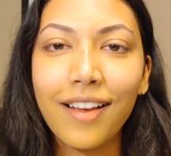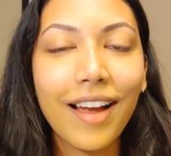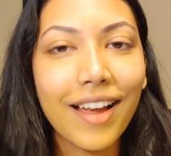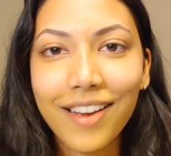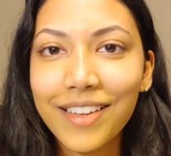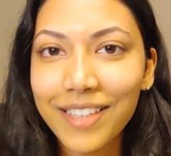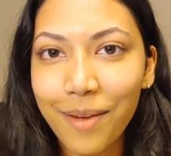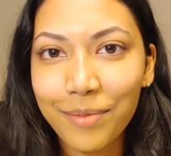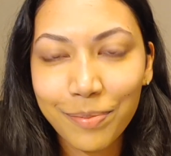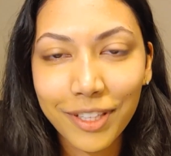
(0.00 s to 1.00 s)
Hi guys,
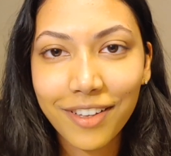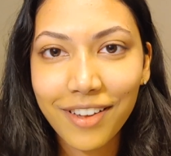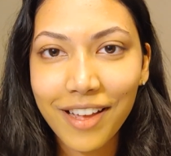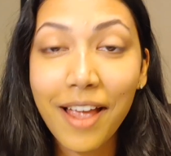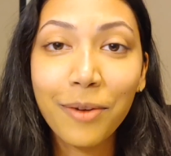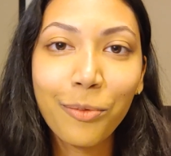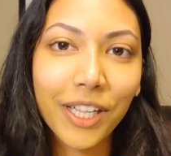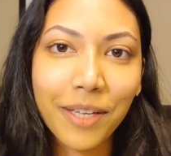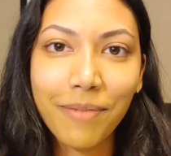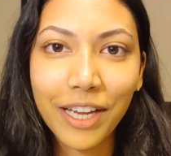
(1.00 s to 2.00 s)
I'm Smitha and
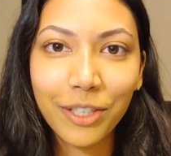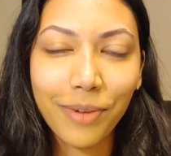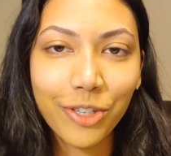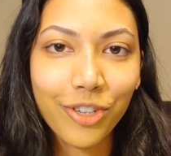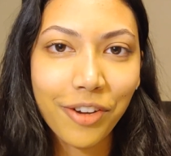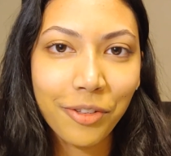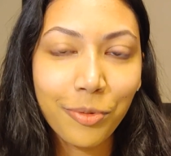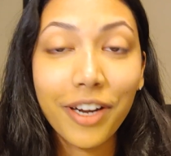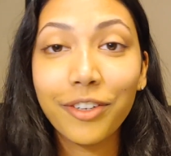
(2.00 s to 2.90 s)
welcome back to my channel where